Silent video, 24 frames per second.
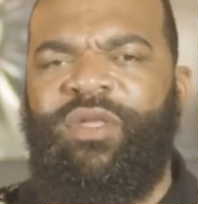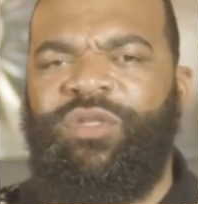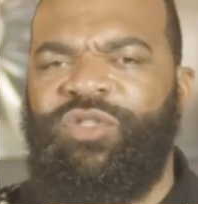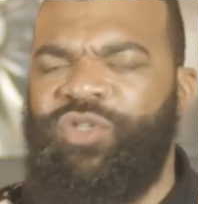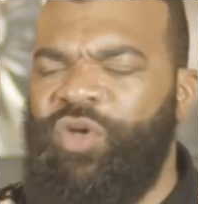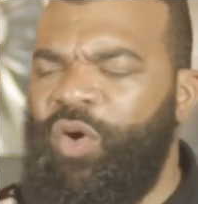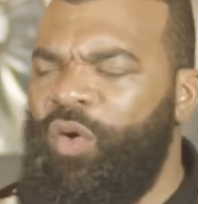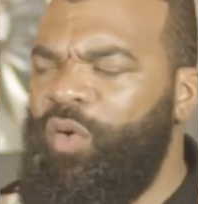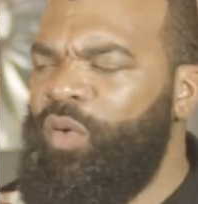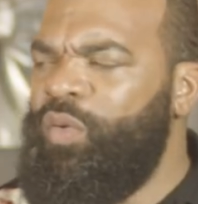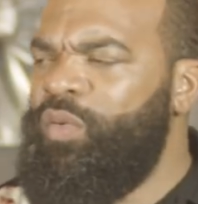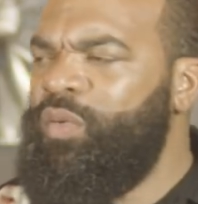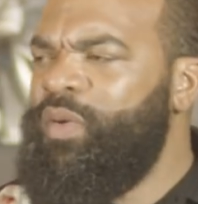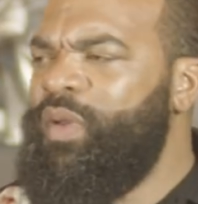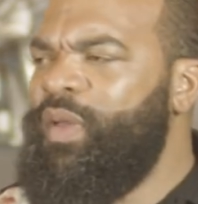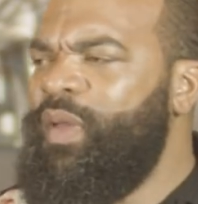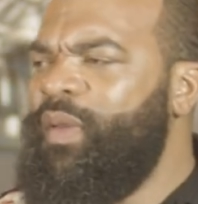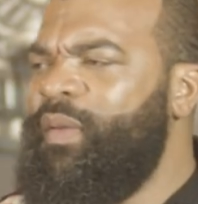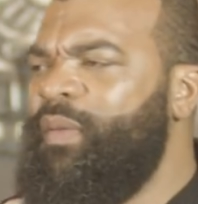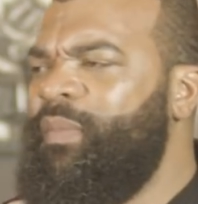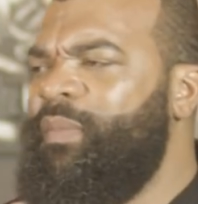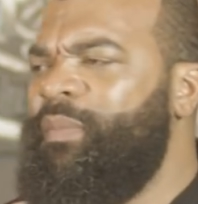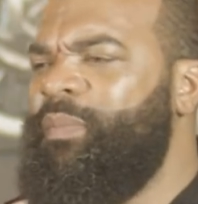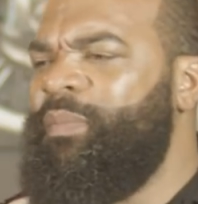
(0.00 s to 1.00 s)
So
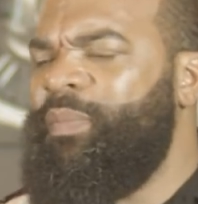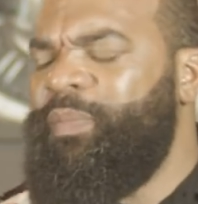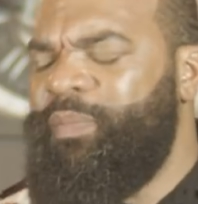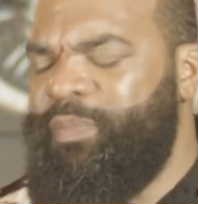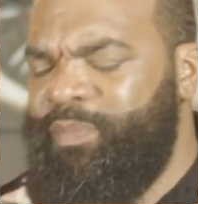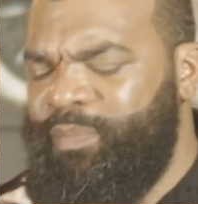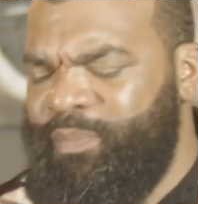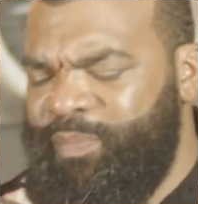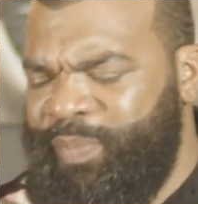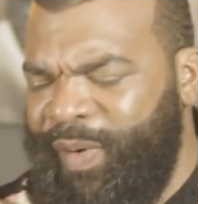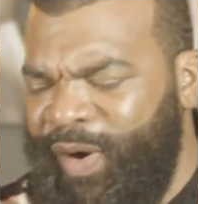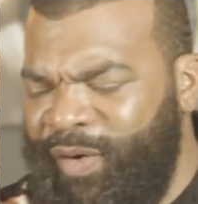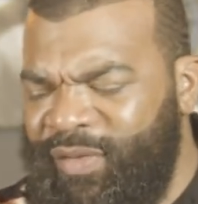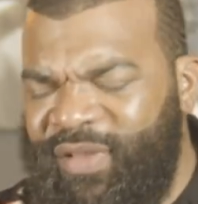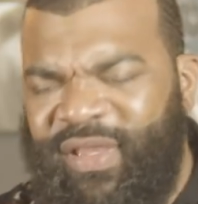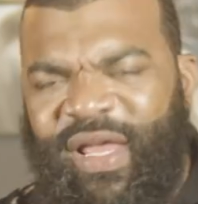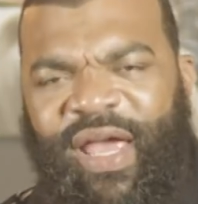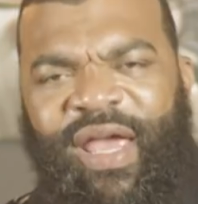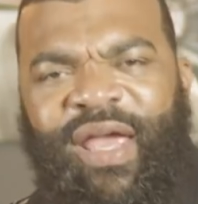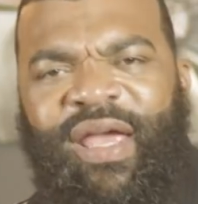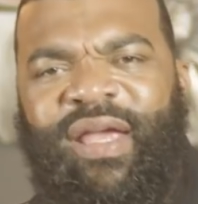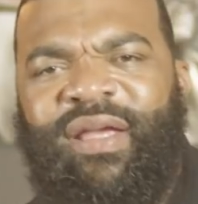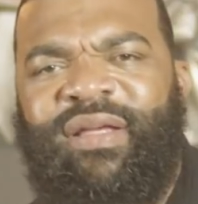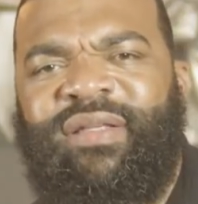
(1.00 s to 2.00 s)

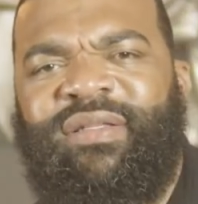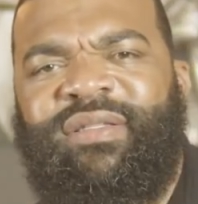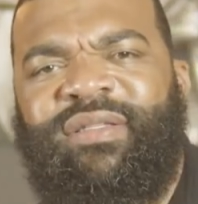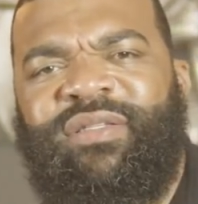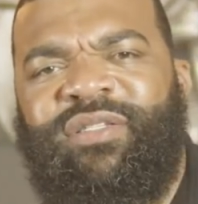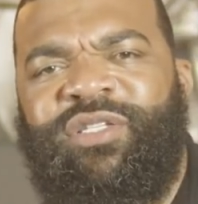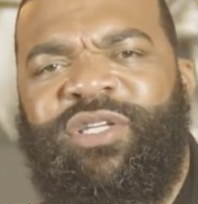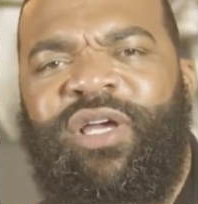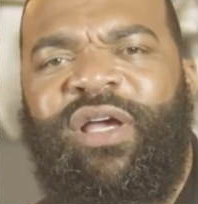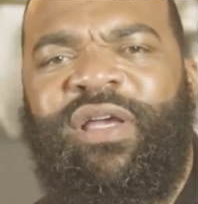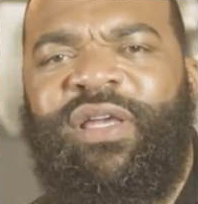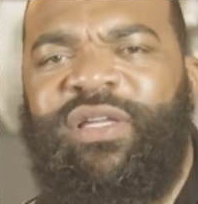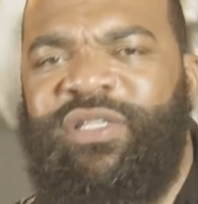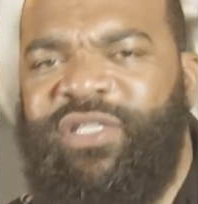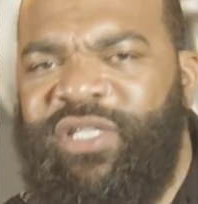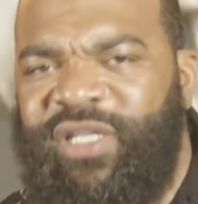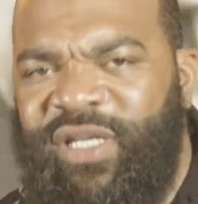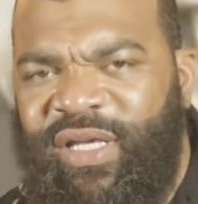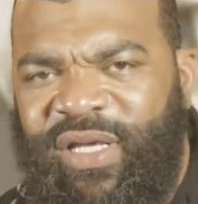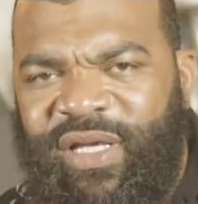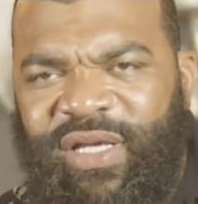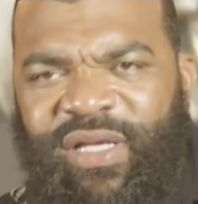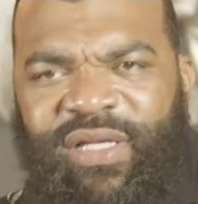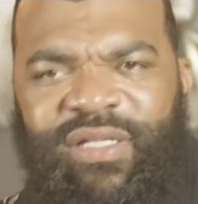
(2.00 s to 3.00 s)
birthdays, Chuck E.
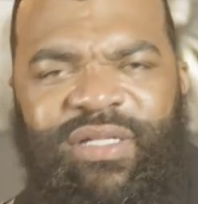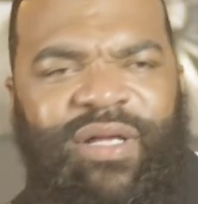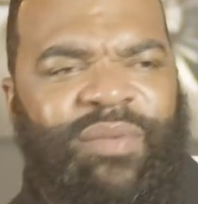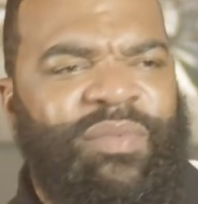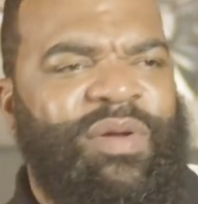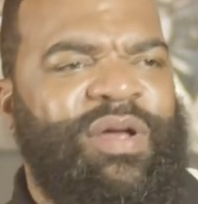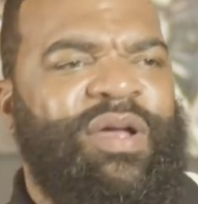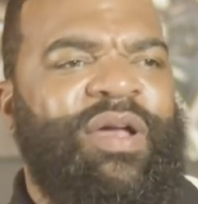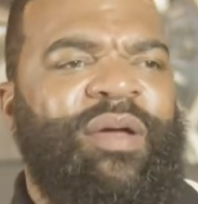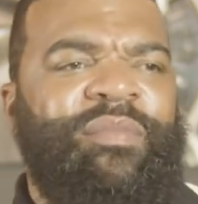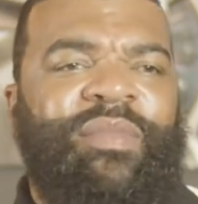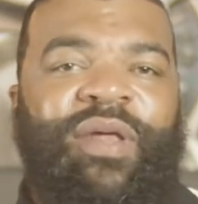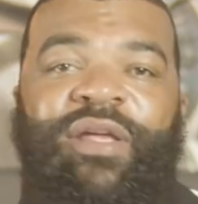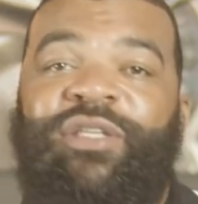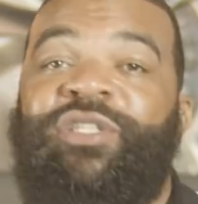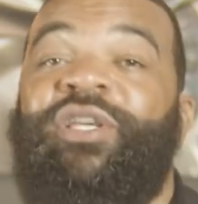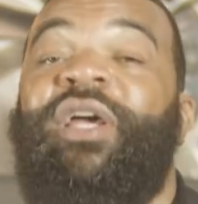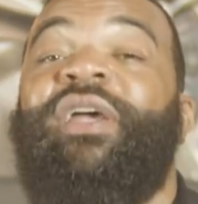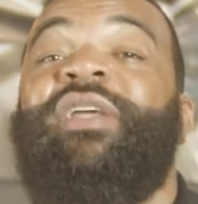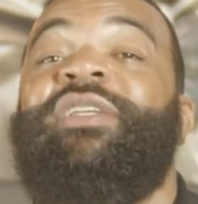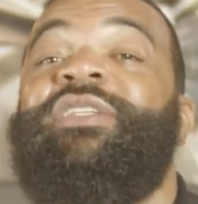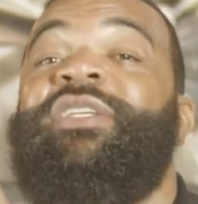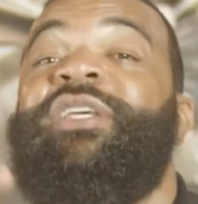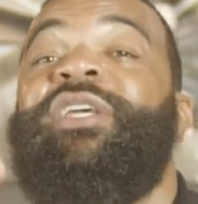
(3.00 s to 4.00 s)
Cheese. I would come there.
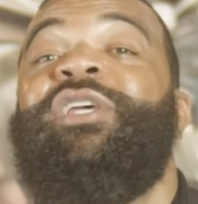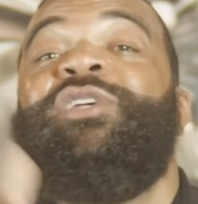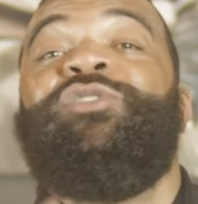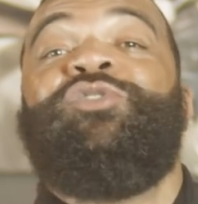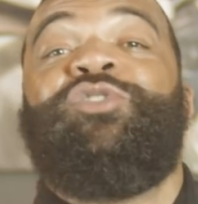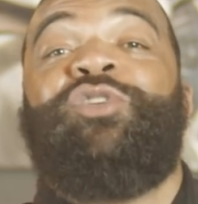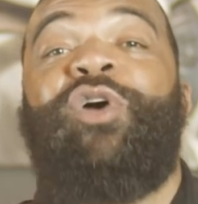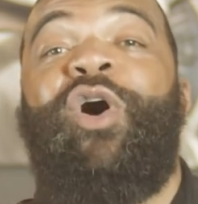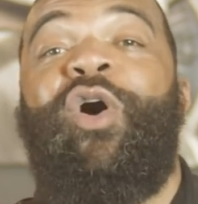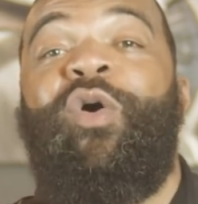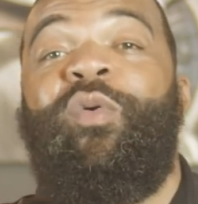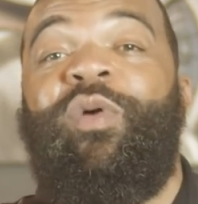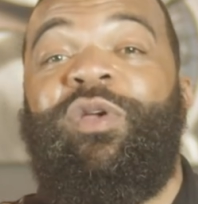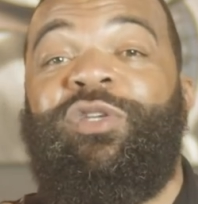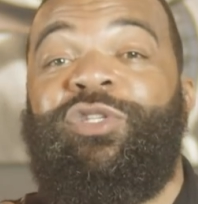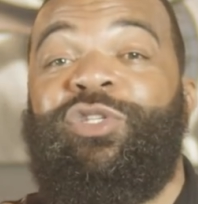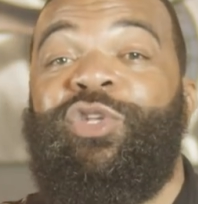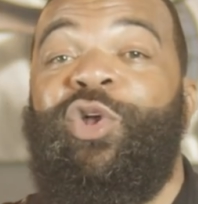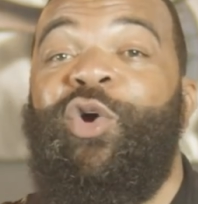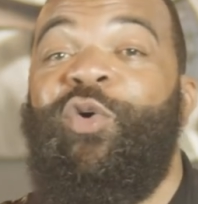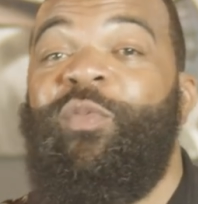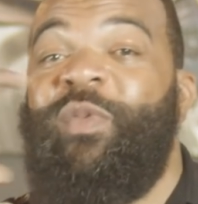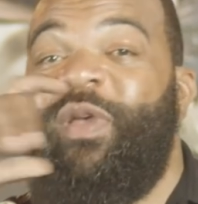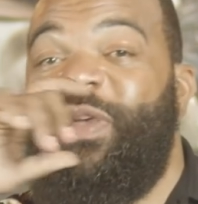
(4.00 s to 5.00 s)
Chuck E. Cheese used to always
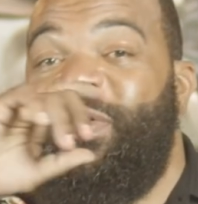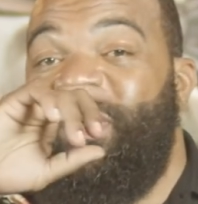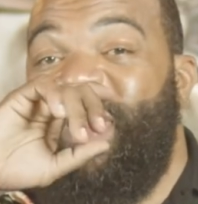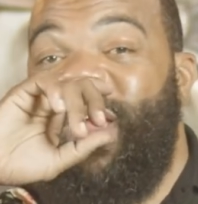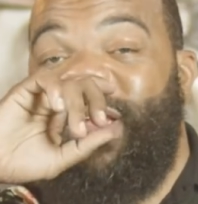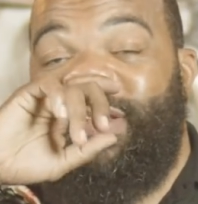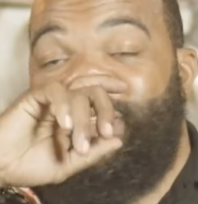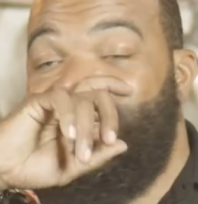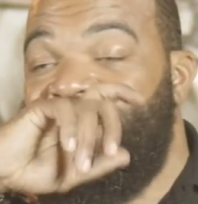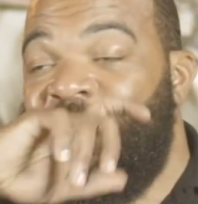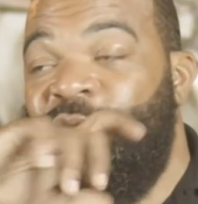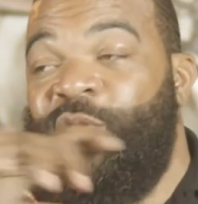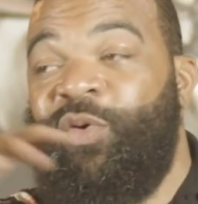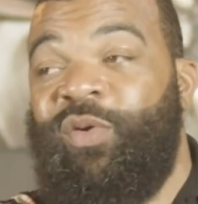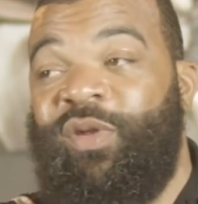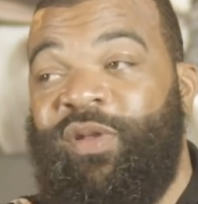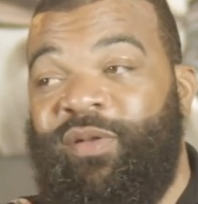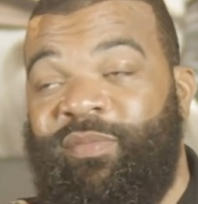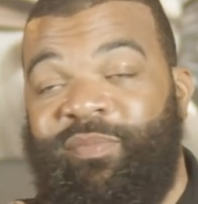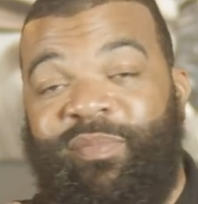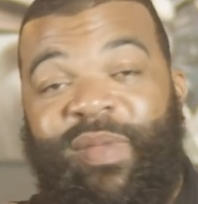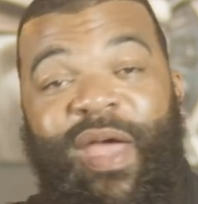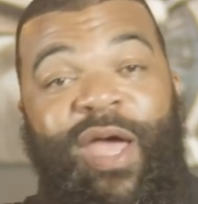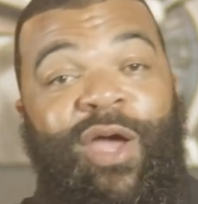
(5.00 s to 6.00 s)
know me when I used to
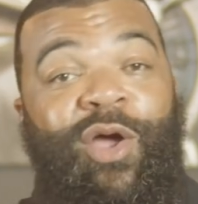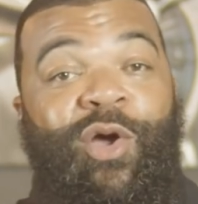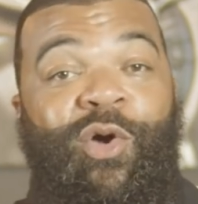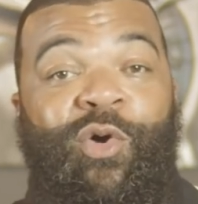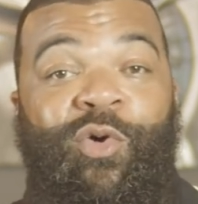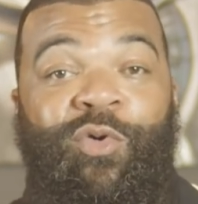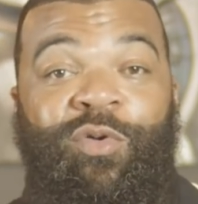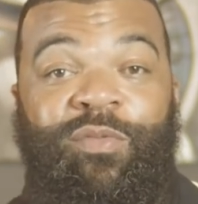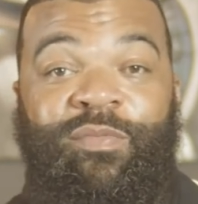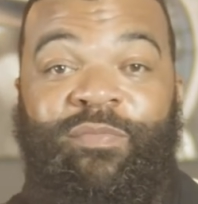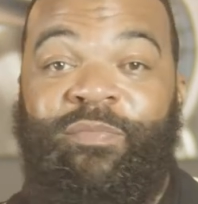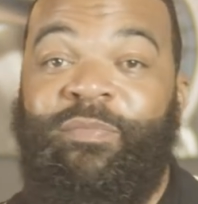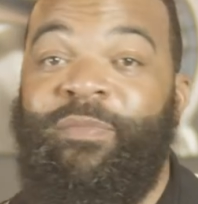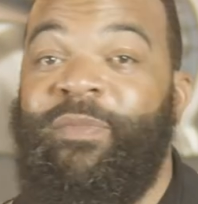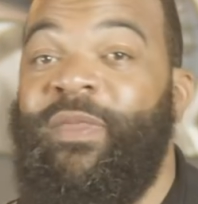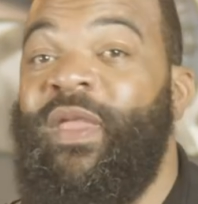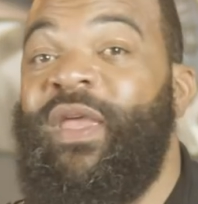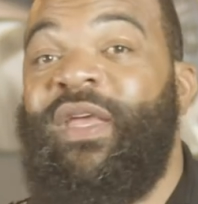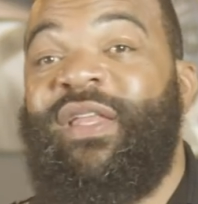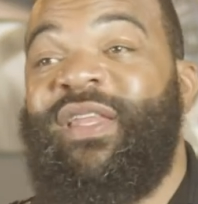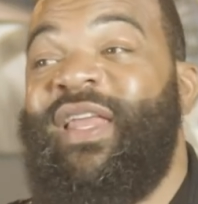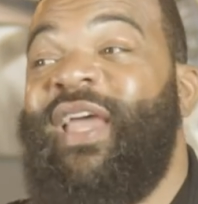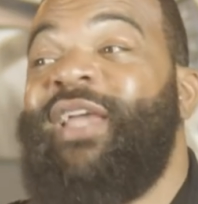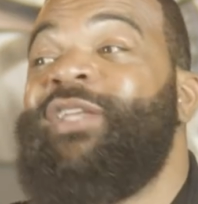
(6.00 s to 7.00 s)
go back home.
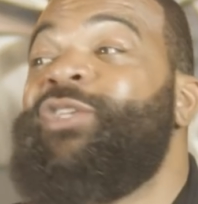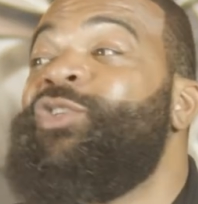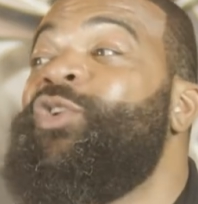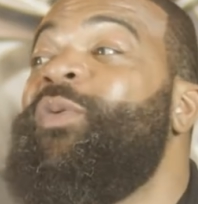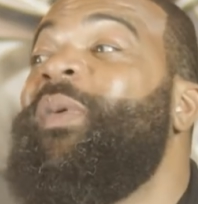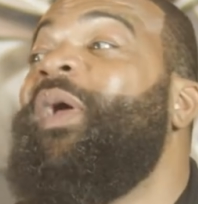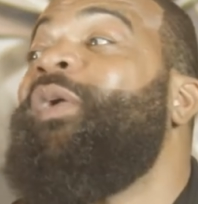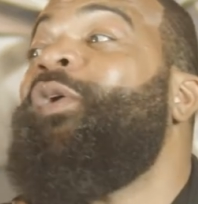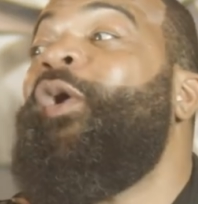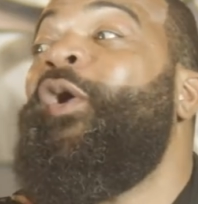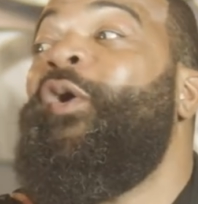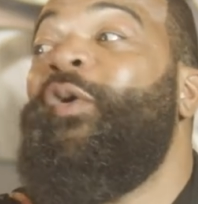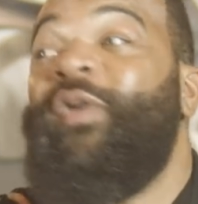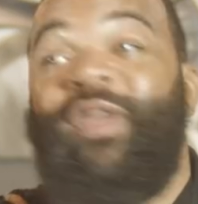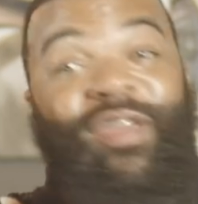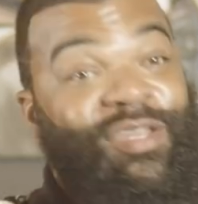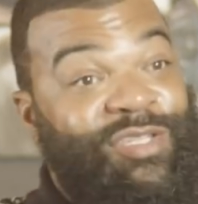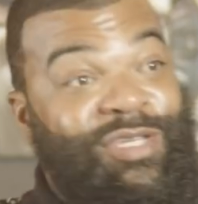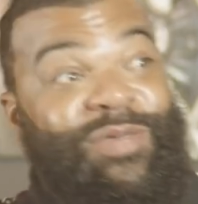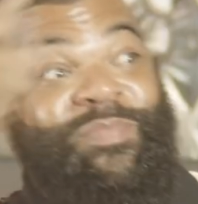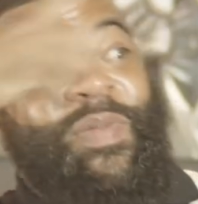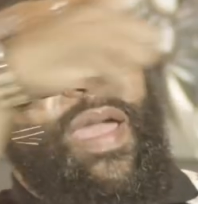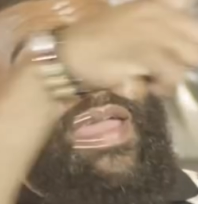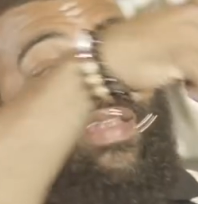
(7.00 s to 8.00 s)
They used to be like, oh,
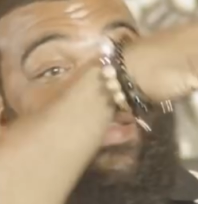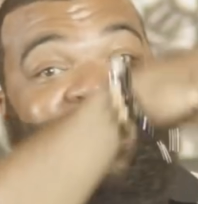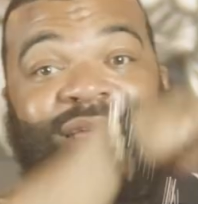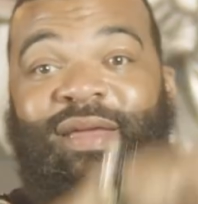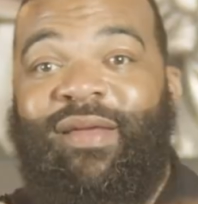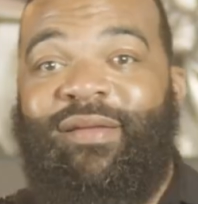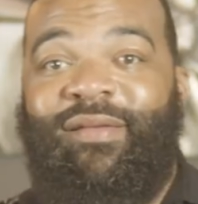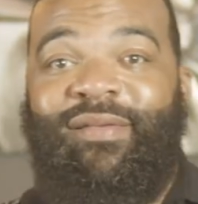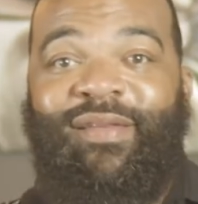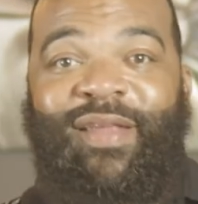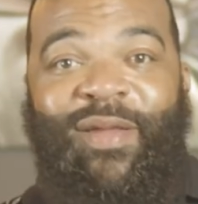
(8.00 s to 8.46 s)
she back there.